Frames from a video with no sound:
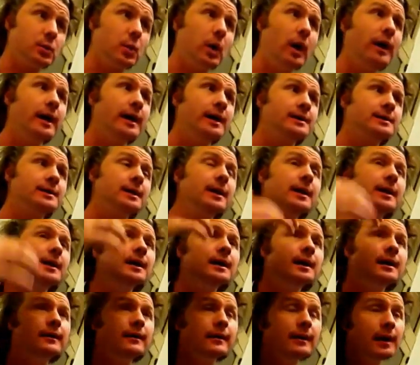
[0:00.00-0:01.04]
One is,
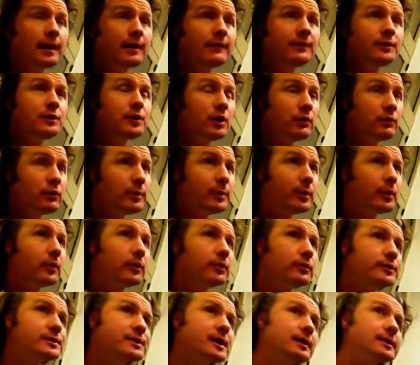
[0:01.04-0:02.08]
if you don't report
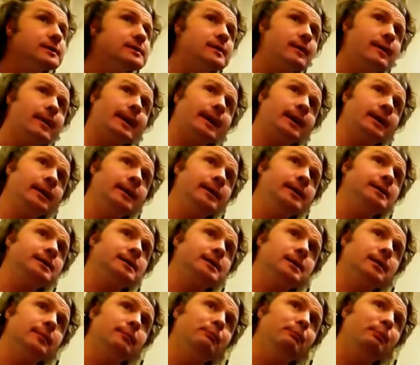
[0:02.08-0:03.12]
the results, then that leads
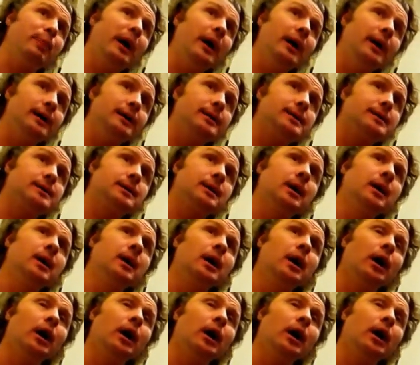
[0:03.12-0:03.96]
to biased